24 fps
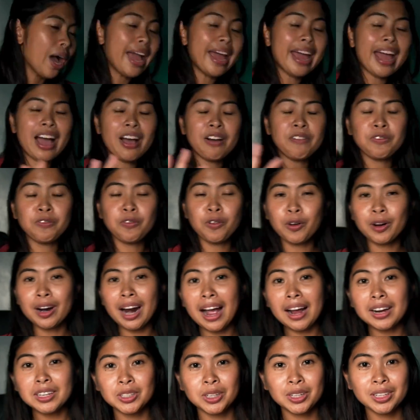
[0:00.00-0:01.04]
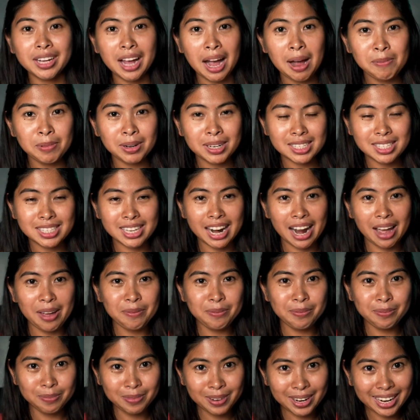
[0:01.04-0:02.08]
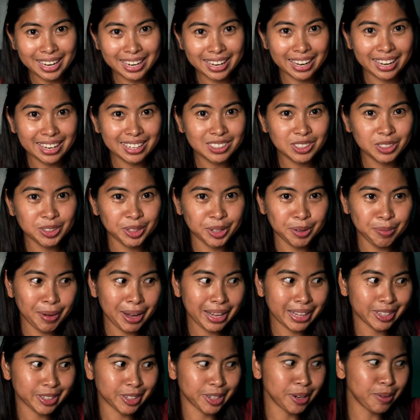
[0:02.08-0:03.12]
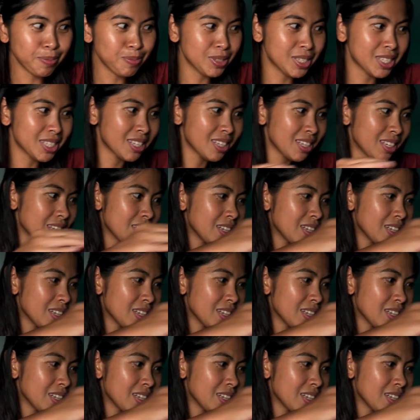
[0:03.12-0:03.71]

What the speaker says: I have 4 action cameras that I'm bringing during my trips.